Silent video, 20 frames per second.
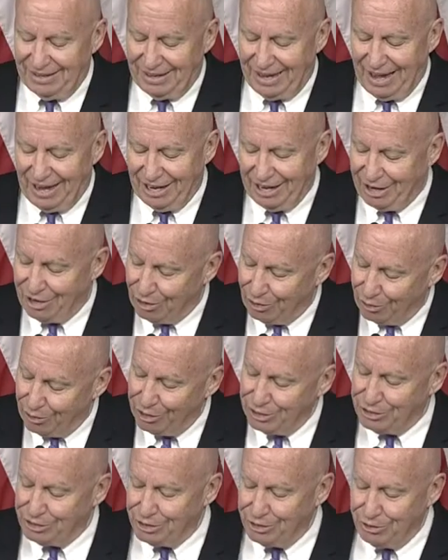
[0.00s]
I
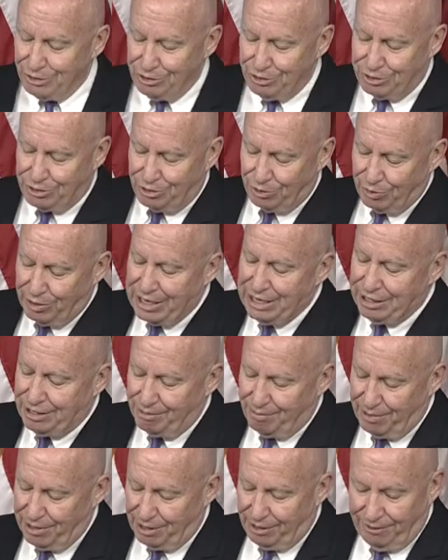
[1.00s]
encourage you to read the
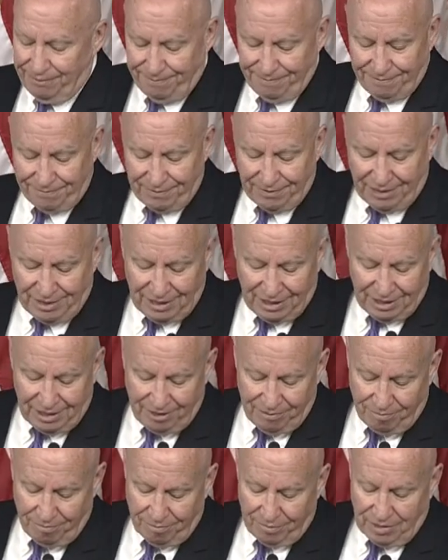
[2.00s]
bill
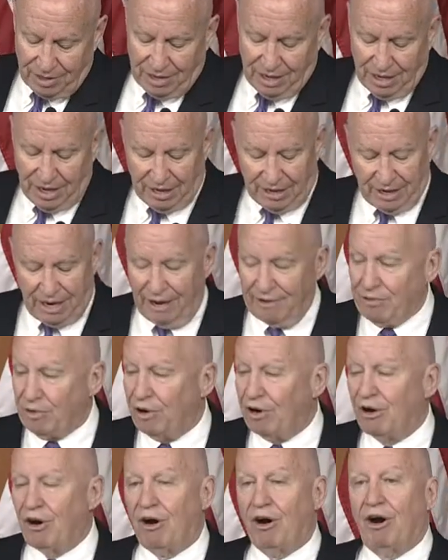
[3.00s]
and
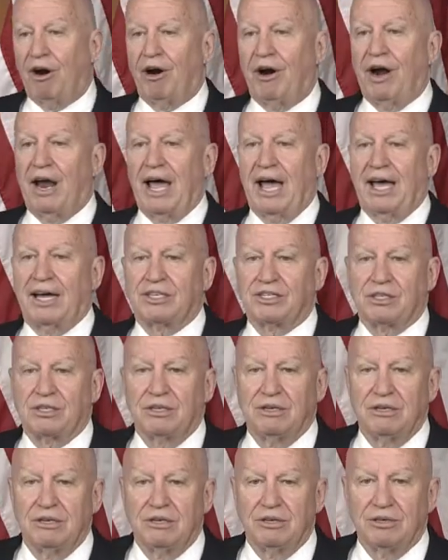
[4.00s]
cover our
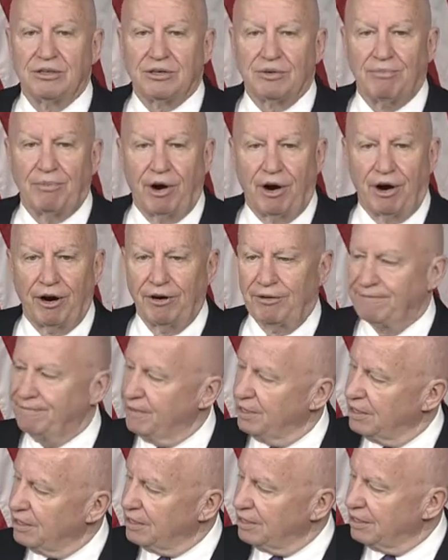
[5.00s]
action tomorrow.
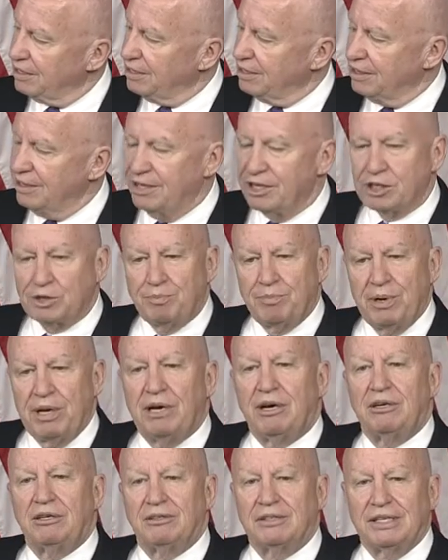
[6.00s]
This
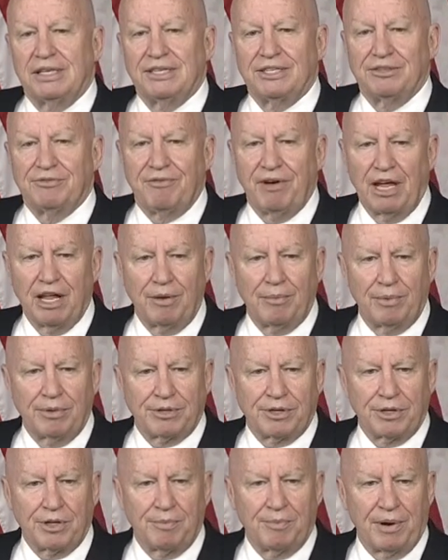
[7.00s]
bill is available
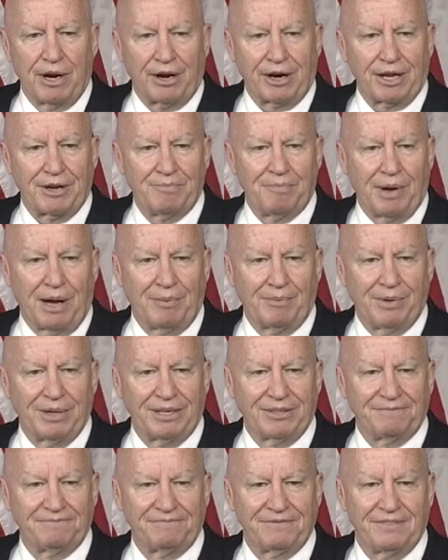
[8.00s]
to the American public.